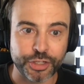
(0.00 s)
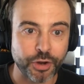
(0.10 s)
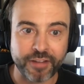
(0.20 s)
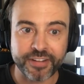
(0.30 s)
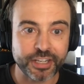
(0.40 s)
Do
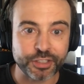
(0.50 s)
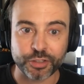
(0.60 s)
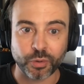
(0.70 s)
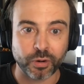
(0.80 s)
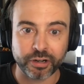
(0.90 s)
you have any
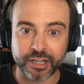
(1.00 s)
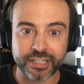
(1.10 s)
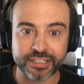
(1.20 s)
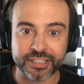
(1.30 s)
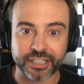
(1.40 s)

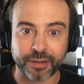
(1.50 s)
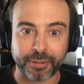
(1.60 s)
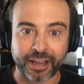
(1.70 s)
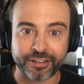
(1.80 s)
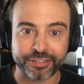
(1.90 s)
stories
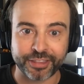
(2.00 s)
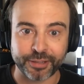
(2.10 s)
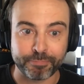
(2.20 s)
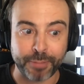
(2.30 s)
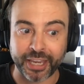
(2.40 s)
about
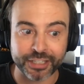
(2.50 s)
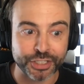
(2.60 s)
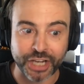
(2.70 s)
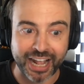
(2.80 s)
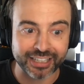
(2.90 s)
the
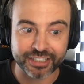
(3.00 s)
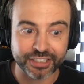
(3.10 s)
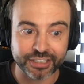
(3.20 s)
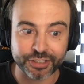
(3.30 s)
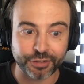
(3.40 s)
biggest
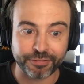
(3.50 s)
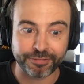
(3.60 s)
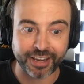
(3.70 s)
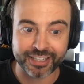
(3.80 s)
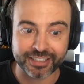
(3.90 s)
challenges you've
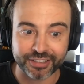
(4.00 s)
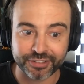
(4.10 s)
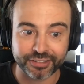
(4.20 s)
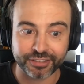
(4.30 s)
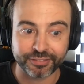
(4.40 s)
faced
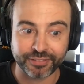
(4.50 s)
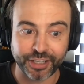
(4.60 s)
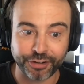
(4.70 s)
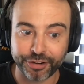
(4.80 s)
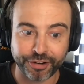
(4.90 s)

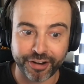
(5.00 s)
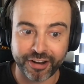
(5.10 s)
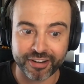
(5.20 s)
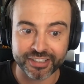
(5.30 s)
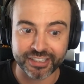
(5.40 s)
in your
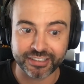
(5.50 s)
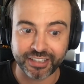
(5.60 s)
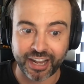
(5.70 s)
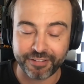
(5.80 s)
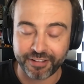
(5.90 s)
career as an
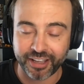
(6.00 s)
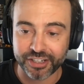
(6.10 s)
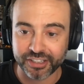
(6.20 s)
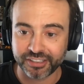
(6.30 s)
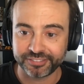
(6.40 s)
NFL
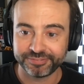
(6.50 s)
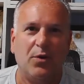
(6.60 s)
agent?